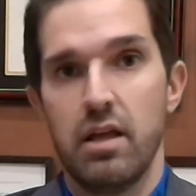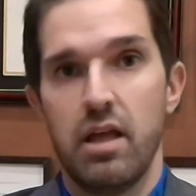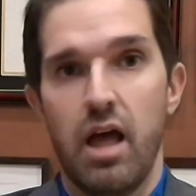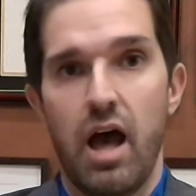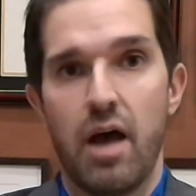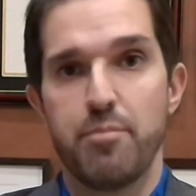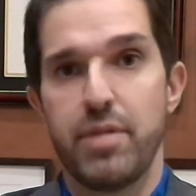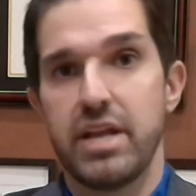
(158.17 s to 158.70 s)

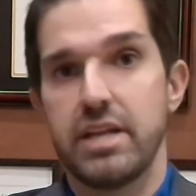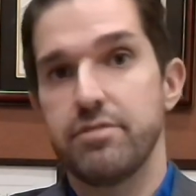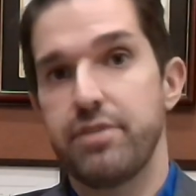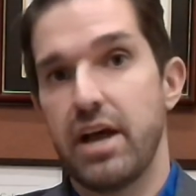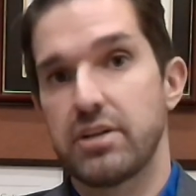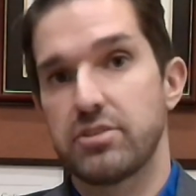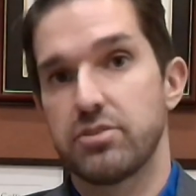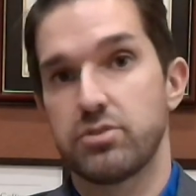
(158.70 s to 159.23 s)

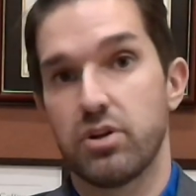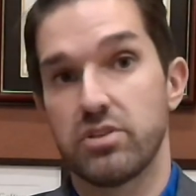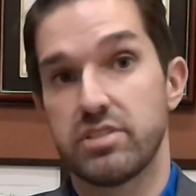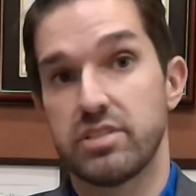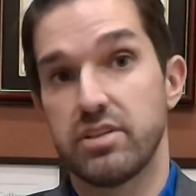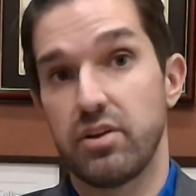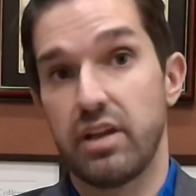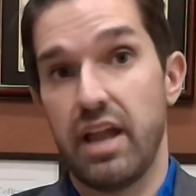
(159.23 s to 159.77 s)
Manufacturers are
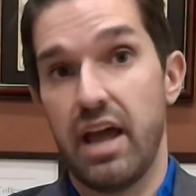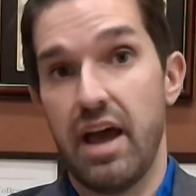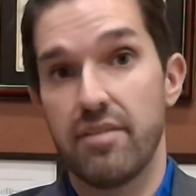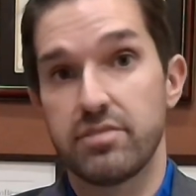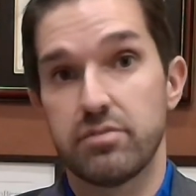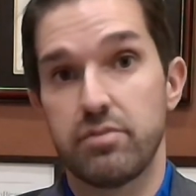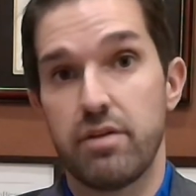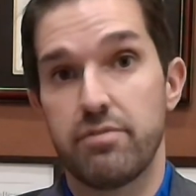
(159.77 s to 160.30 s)
still going to have
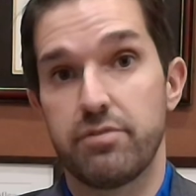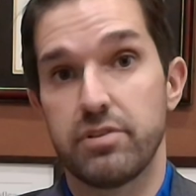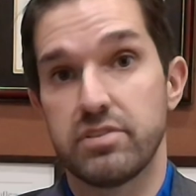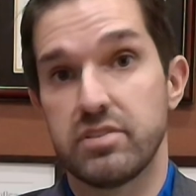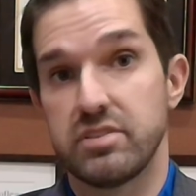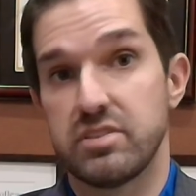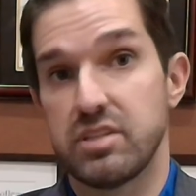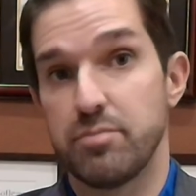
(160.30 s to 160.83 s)
to
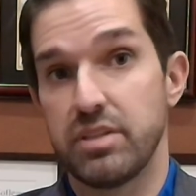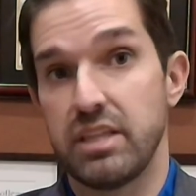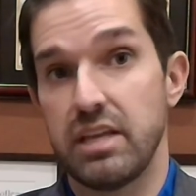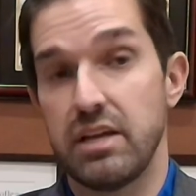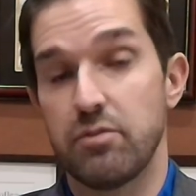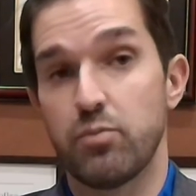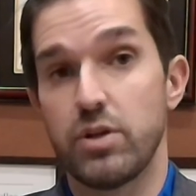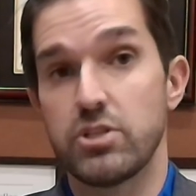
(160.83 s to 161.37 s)
reference some of the
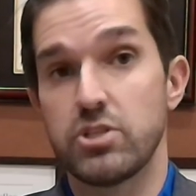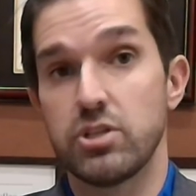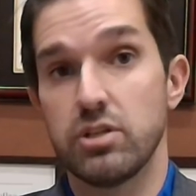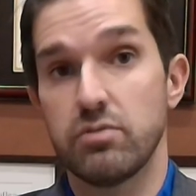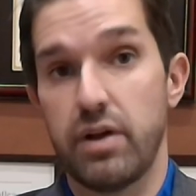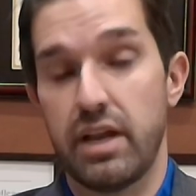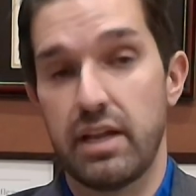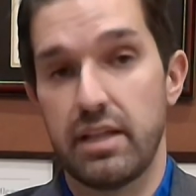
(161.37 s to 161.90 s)
original
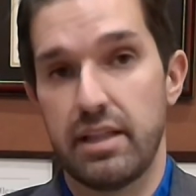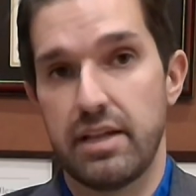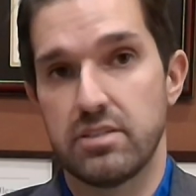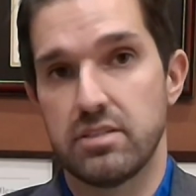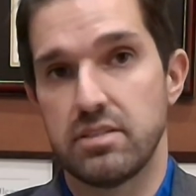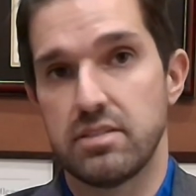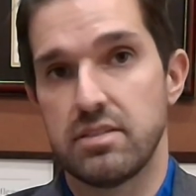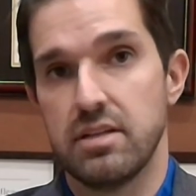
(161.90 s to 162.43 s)

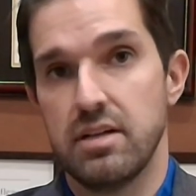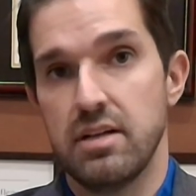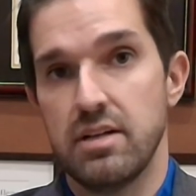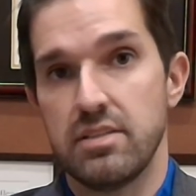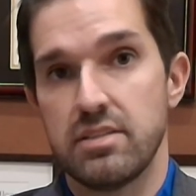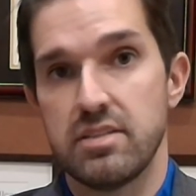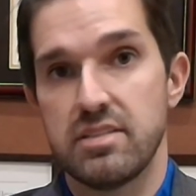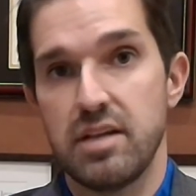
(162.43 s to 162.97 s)
regulations
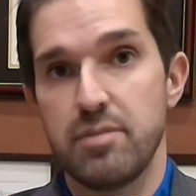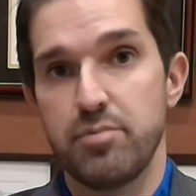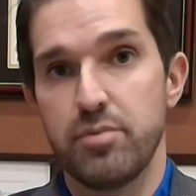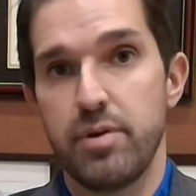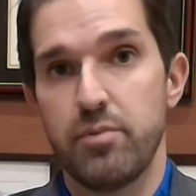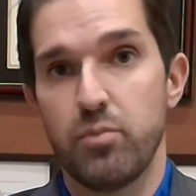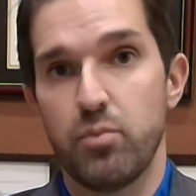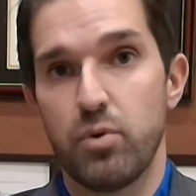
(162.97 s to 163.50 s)
to
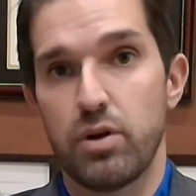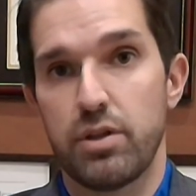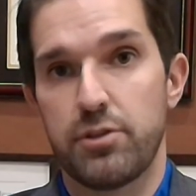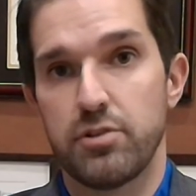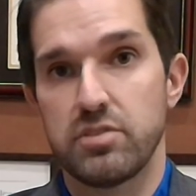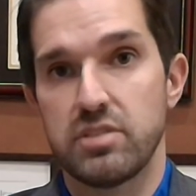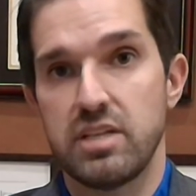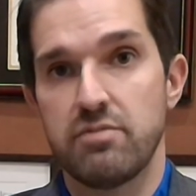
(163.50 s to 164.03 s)
supplement where
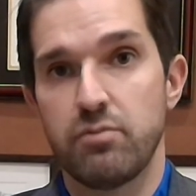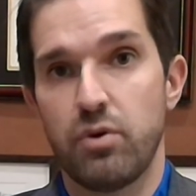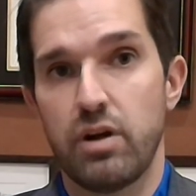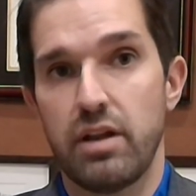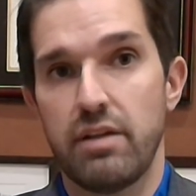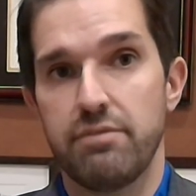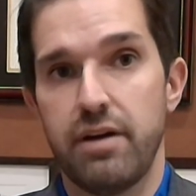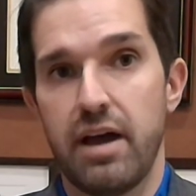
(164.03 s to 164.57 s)

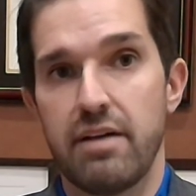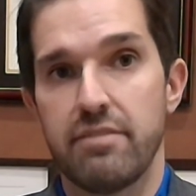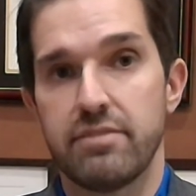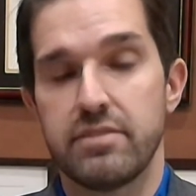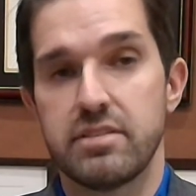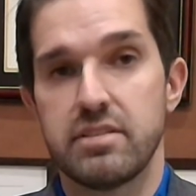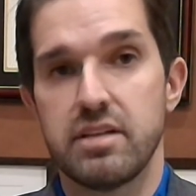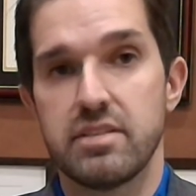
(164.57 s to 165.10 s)
13485
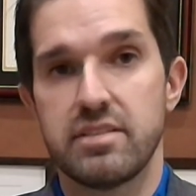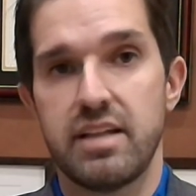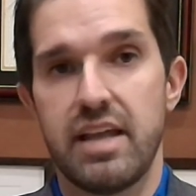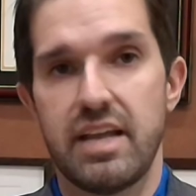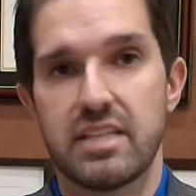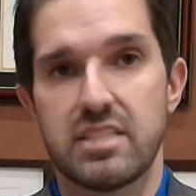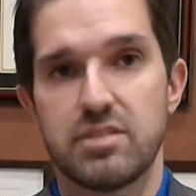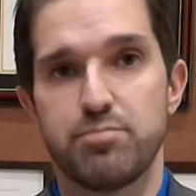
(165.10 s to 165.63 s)
doesn't
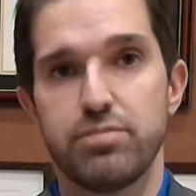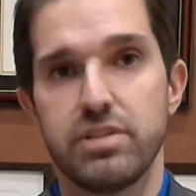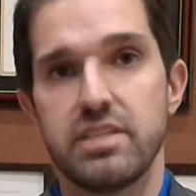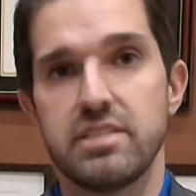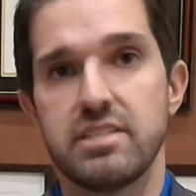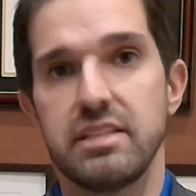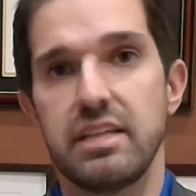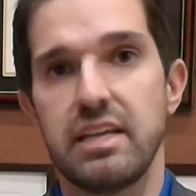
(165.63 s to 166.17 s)

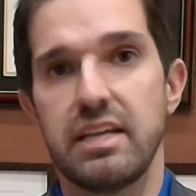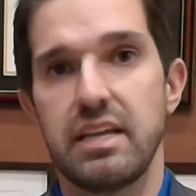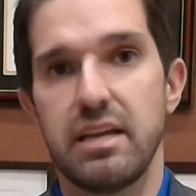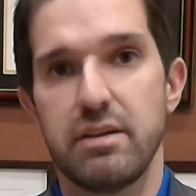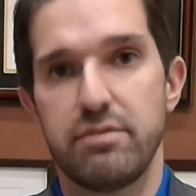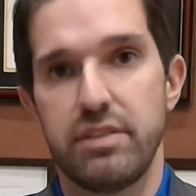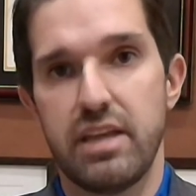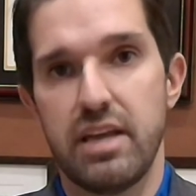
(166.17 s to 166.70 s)
explicitly
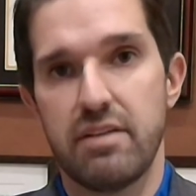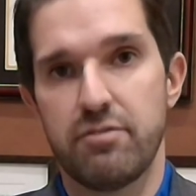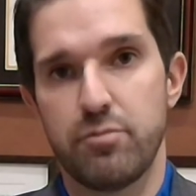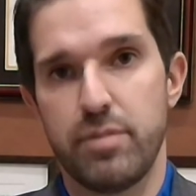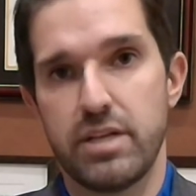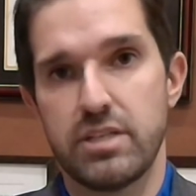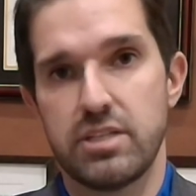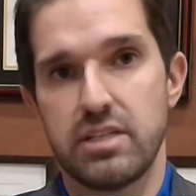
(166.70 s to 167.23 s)
give the
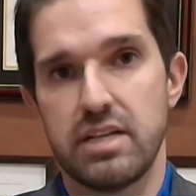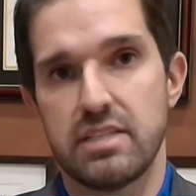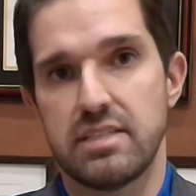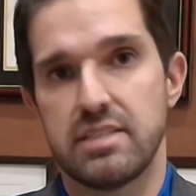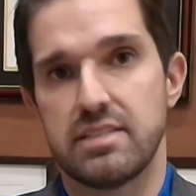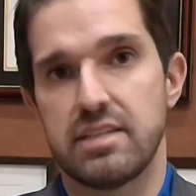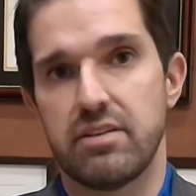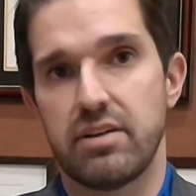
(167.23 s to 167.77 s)
information
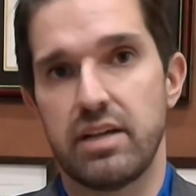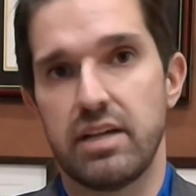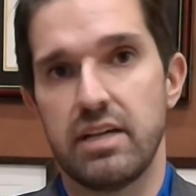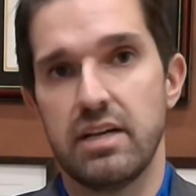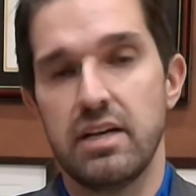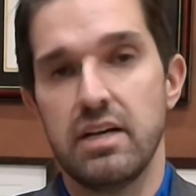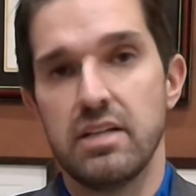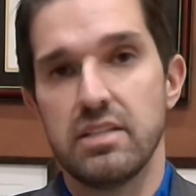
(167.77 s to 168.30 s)
necessary
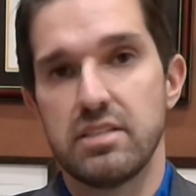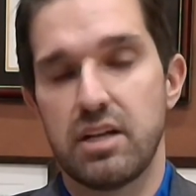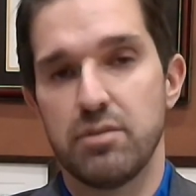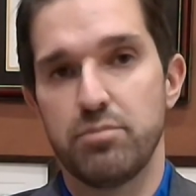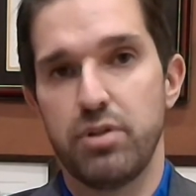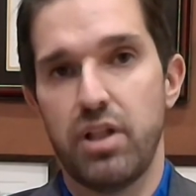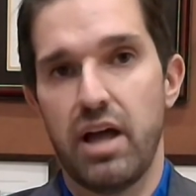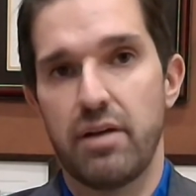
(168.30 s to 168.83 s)
to
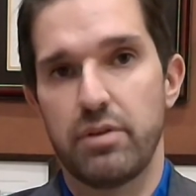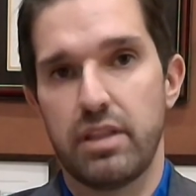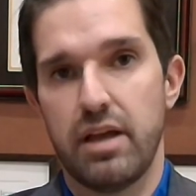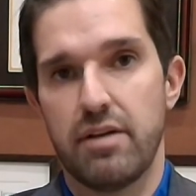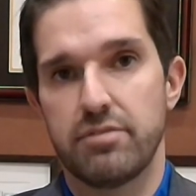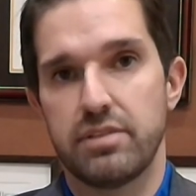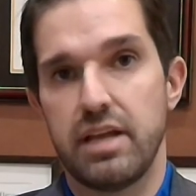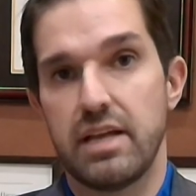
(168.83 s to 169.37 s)
comply with
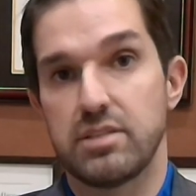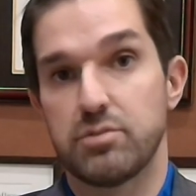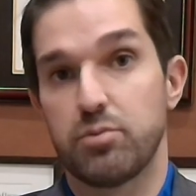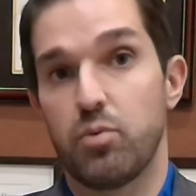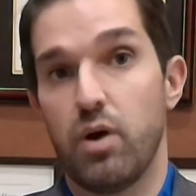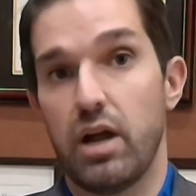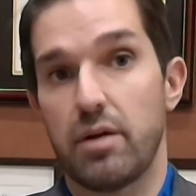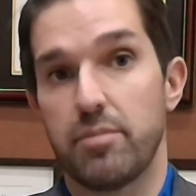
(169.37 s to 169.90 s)
FDA's
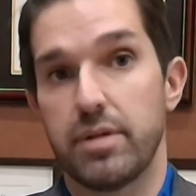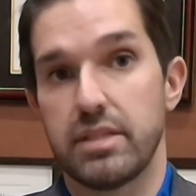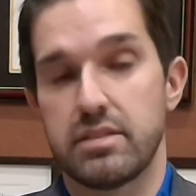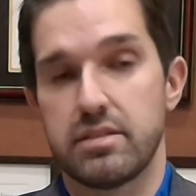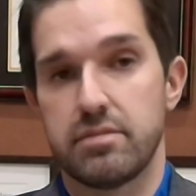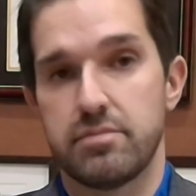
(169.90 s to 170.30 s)
requirements.